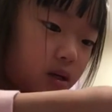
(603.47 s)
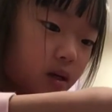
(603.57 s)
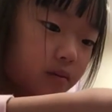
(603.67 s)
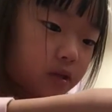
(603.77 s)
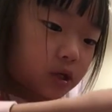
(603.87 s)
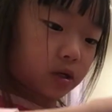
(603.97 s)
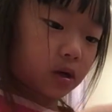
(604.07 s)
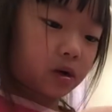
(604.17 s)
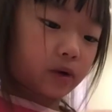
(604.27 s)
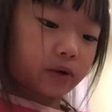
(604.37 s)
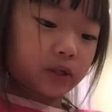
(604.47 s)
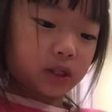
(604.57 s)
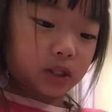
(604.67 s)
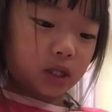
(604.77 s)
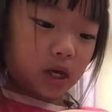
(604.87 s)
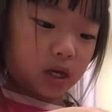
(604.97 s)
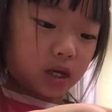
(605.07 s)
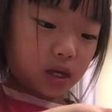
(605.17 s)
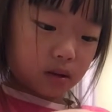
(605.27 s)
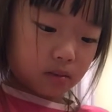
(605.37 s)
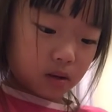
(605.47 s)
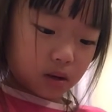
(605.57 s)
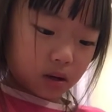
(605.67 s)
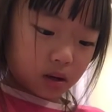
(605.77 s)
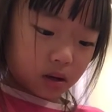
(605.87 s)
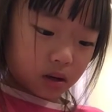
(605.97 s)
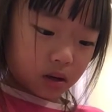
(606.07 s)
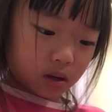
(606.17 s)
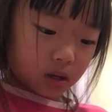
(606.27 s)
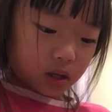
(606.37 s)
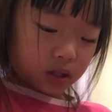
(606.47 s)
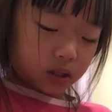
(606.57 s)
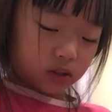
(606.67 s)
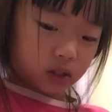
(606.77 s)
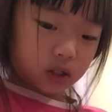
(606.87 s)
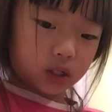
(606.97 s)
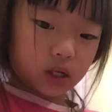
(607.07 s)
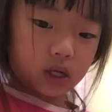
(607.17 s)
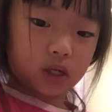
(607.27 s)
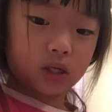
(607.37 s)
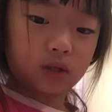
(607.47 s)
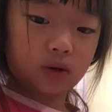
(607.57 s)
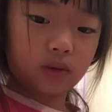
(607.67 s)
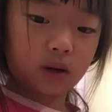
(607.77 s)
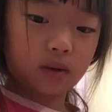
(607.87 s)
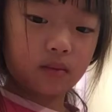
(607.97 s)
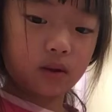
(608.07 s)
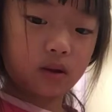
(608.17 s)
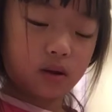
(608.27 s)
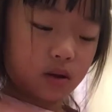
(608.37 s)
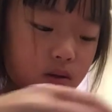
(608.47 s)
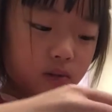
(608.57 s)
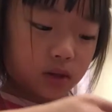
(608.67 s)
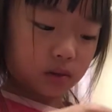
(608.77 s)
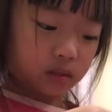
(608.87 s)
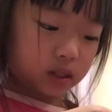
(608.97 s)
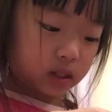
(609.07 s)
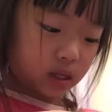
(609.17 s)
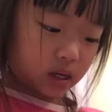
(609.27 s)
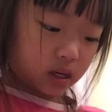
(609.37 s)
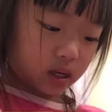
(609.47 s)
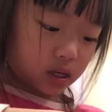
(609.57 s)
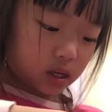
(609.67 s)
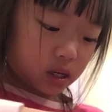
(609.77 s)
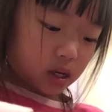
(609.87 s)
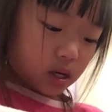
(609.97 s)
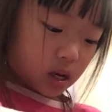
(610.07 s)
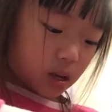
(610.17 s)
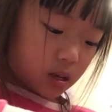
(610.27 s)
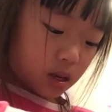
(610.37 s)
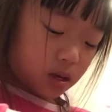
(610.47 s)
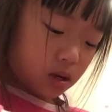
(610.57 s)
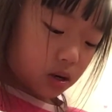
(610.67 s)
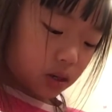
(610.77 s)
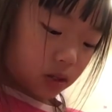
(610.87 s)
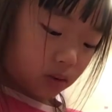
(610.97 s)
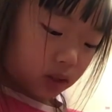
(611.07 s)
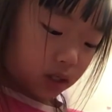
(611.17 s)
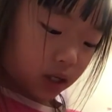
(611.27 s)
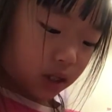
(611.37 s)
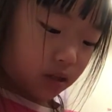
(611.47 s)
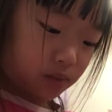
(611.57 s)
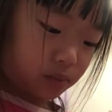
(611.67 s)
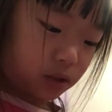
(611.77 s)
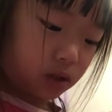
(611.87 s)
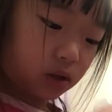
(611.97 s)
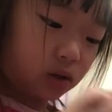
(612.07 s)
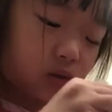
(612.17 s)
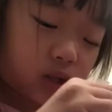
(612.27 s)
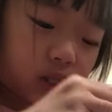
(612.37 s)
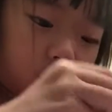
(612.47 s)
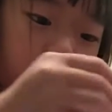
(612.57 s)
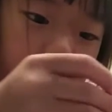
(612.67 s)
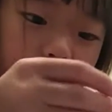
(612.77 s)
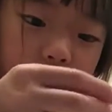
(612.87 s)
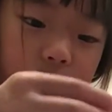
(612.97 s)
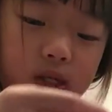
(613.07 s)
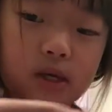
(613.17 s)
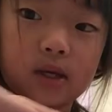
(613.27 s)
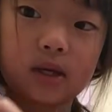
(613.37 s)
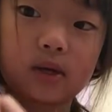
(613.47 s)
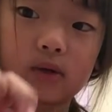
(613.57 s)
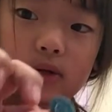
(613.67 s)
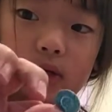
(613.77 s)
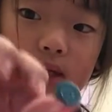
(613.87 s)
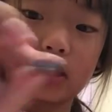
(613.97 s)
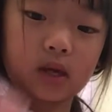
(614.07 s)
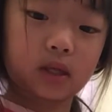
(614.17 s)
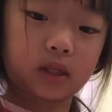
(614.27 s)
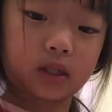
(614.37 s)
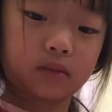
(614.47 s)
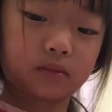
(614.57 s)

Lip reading: And I'm sure they're all the same. So you're just going to get 2 of them, put them aside. And then you're going to want to get the blue stickers that look like this.